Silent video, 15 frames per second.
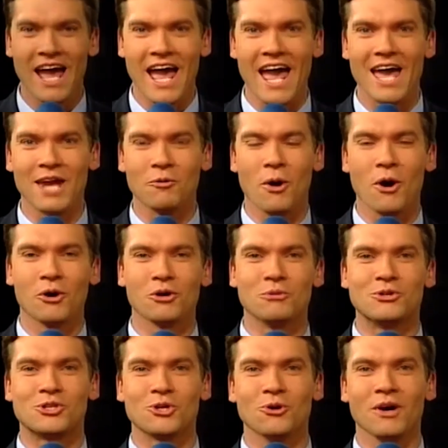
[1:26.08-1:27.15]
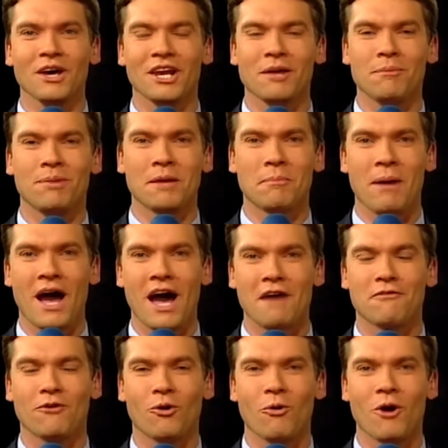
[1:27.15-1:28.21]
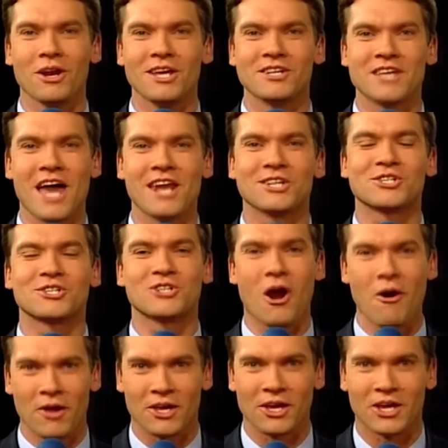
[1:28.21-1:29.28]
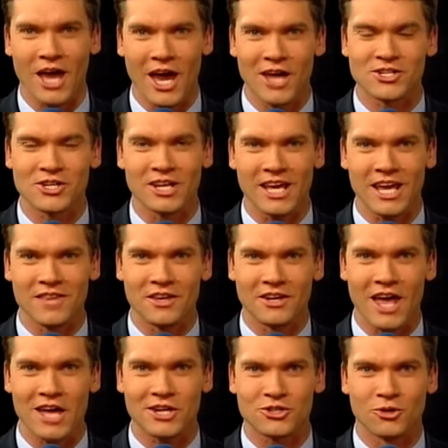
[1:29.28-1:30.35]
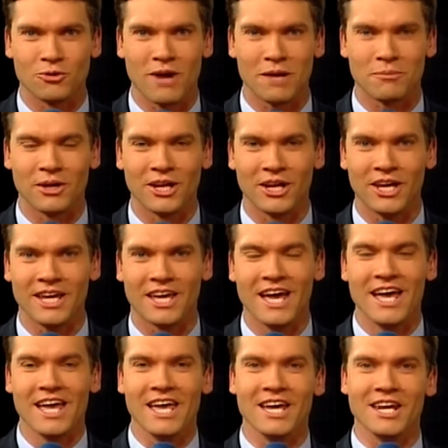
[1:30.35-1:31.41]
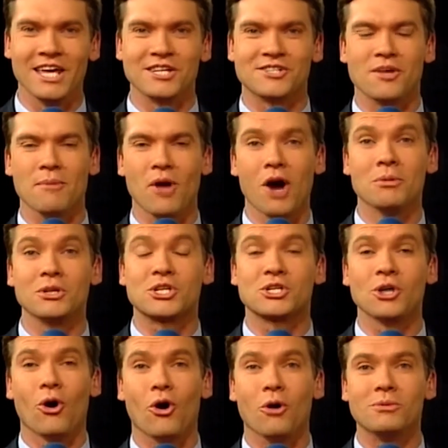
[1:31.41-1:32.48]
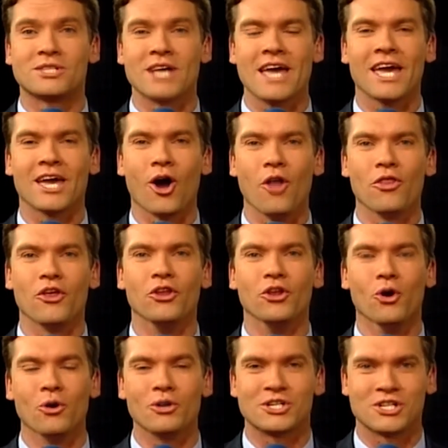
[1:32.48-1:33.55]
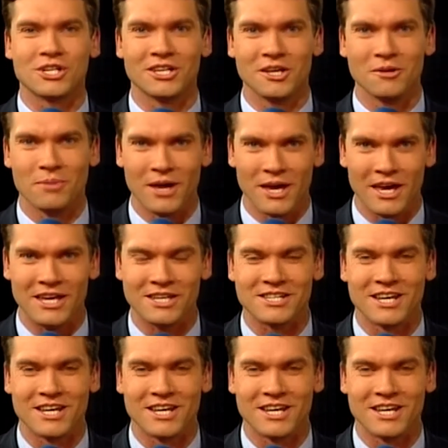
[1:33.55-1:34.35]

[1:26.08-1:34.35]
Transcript: and welcome to Olympic Park for what is an historic occasion in the National Rugby League. It is the Melbourne Storm taking on the North Sydney Bears.